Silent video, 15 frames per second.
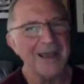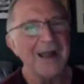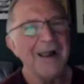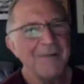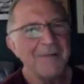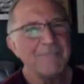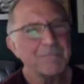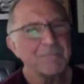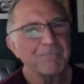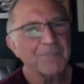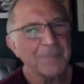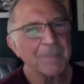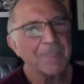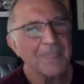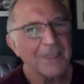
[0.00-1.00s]
on some
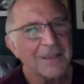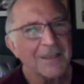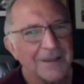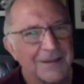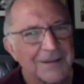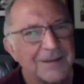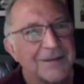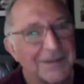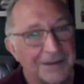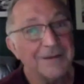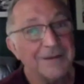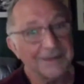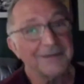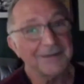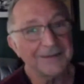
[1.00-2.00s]
level, it's just yesterday.
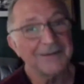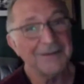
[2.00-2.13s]
Also,